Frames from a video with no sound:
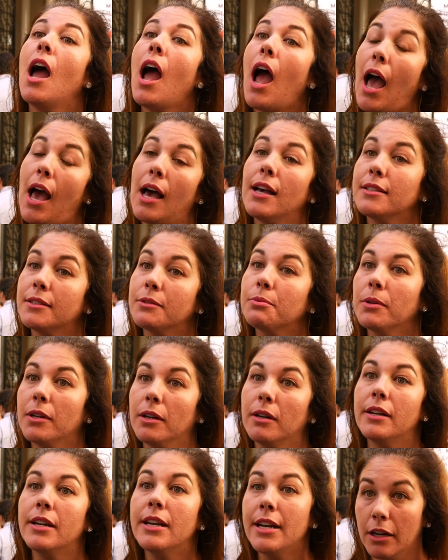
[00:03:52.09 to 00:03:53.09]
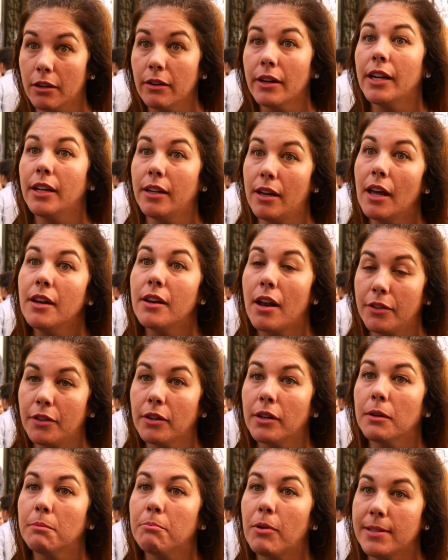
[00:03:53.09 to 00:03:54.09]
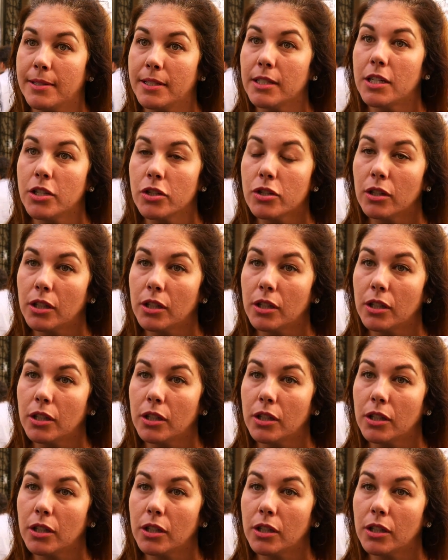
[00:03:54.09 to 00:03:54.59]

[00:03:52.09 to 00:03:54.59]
as we're nearing another presidential